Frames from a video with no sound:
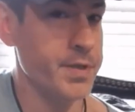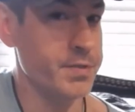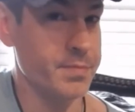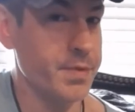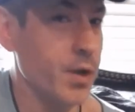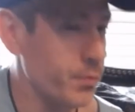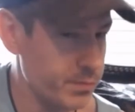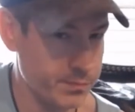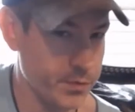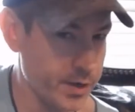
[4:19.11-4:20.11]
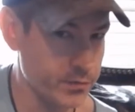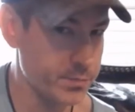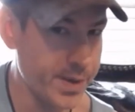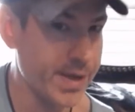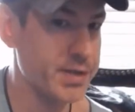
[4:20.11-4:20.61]
It doesn't, whatever
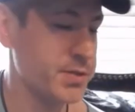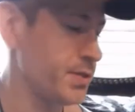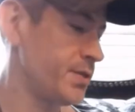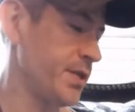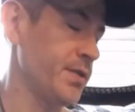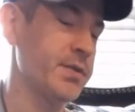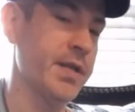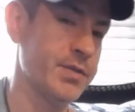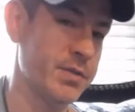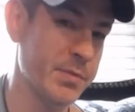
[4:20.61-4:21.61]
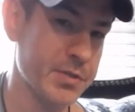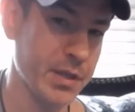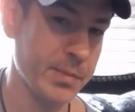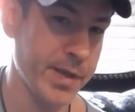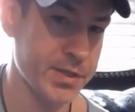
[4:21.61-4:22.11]
makes sense. It has to
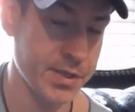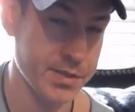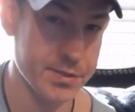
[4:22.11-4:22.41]
musically make sense.